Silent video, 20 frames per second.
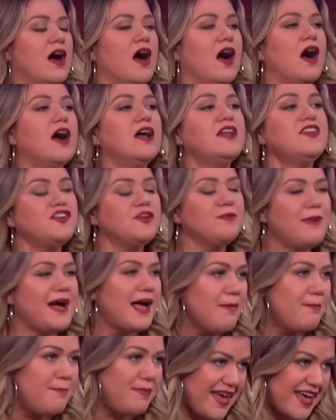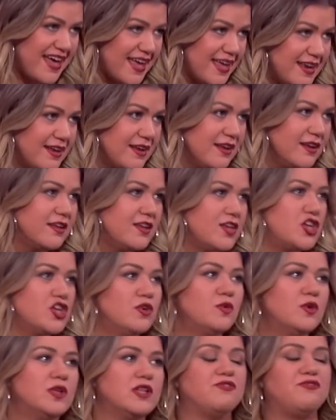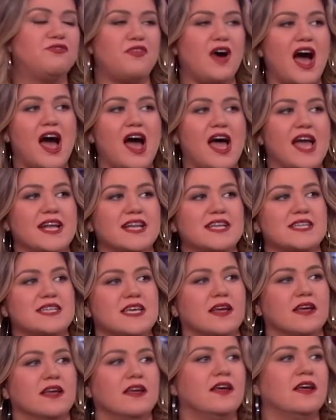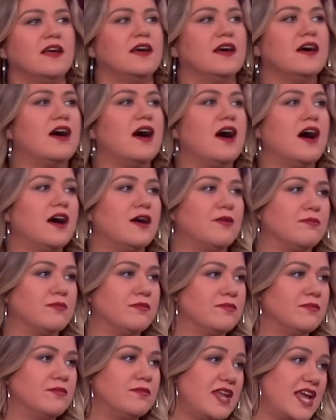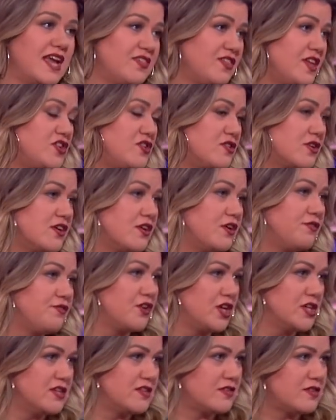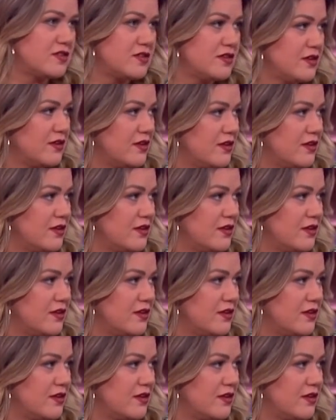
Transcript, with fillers: Under my bed, you will find, um, Nathan, you can go first.